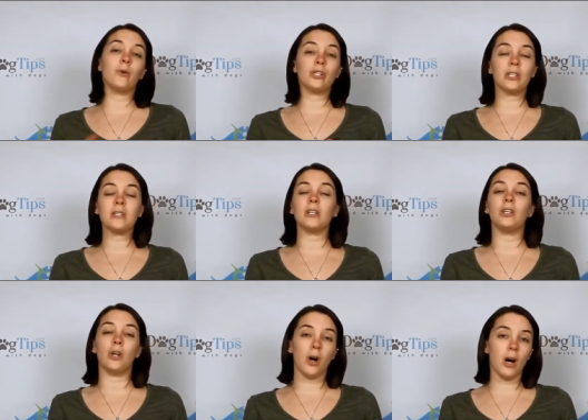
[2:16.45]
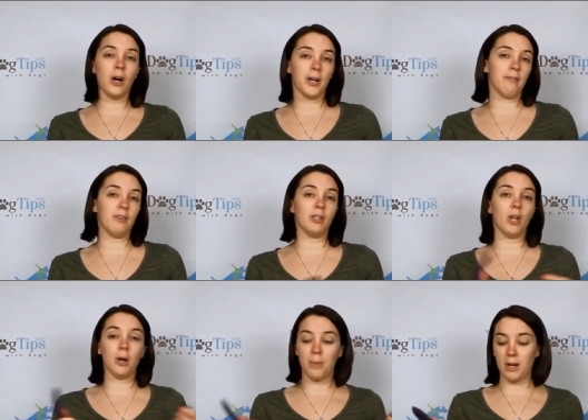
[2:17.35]
Of course, she doesn't gnaw on it for a
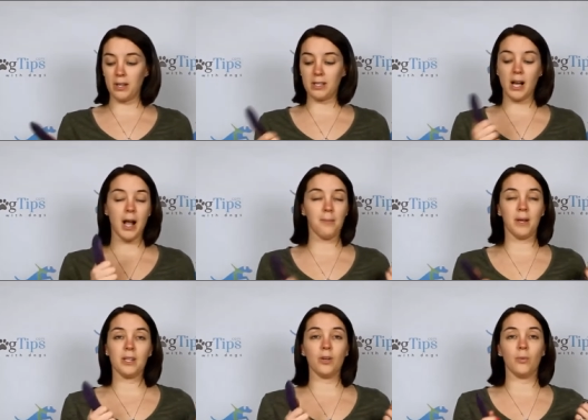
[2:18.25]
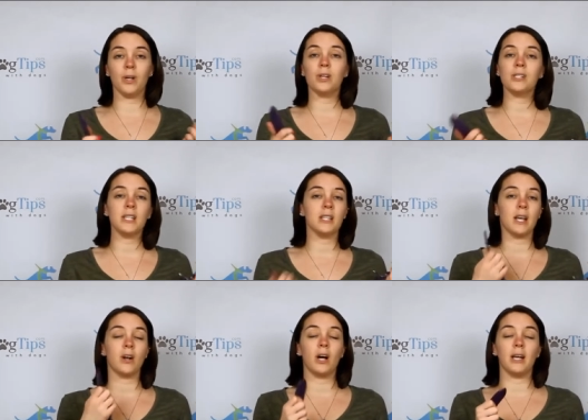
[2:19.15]
long period of time, but, you know, when her teeth
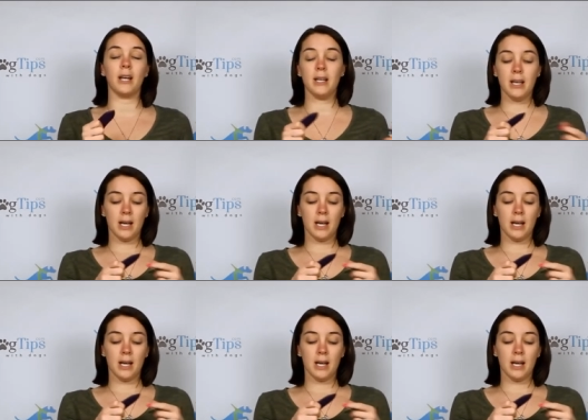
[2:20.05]
get on it